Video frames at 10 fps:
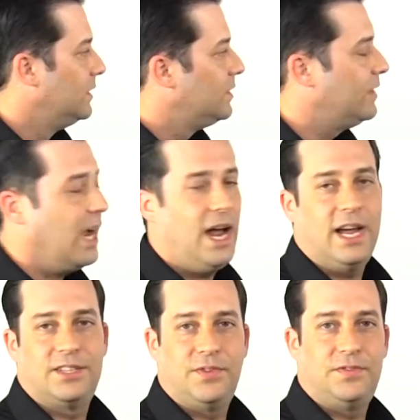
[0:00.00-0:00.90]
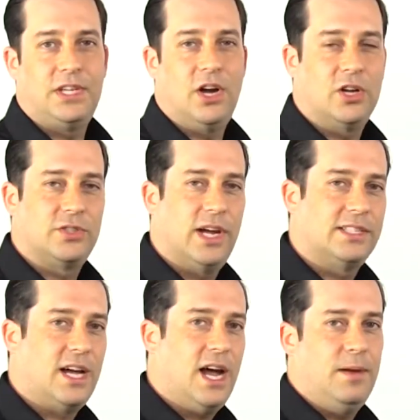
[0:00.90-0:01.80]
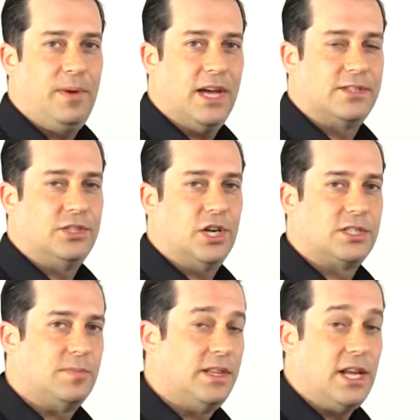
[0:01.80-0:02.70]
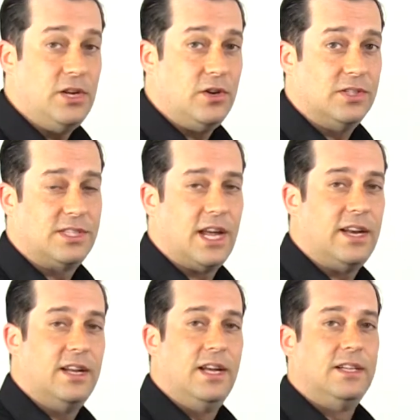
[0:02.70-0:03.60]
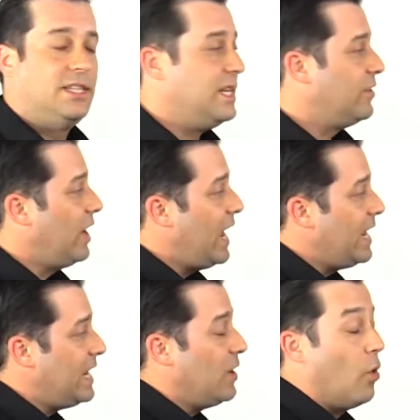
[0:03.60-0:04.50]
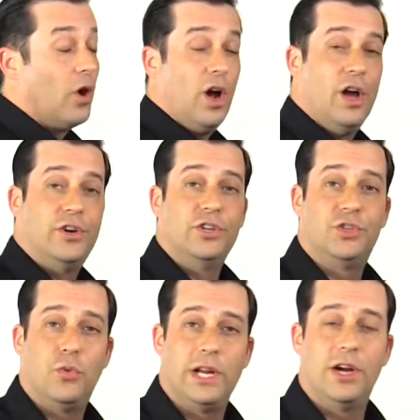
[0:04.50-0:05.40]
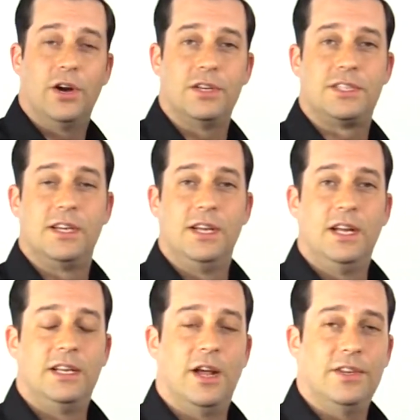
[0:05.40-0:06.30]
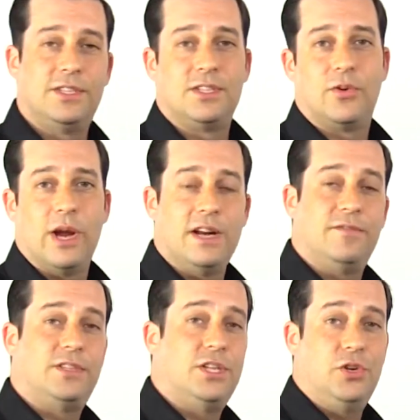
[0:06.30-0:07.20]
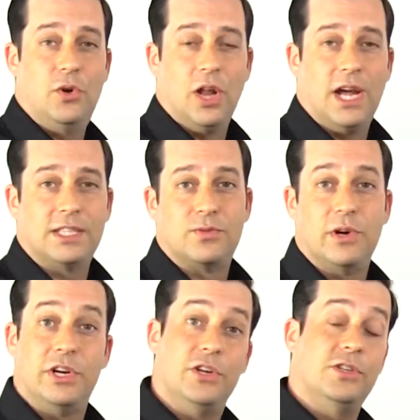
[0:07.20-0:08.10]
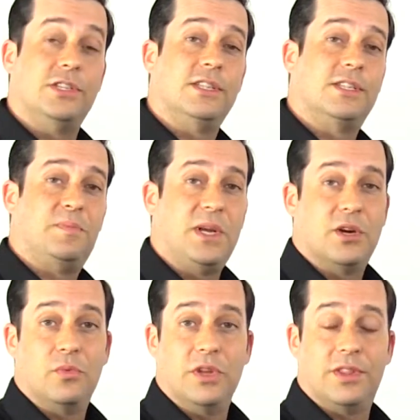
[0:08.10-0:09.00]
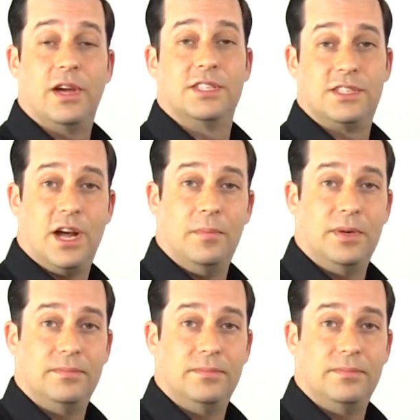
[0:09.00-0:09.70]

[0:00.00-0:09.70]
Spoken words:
So the iX15 also has a high pass adjustment that you can set to either 80 or 120 Hertz. Now this is great to utilize when you're using this speaker with a sub.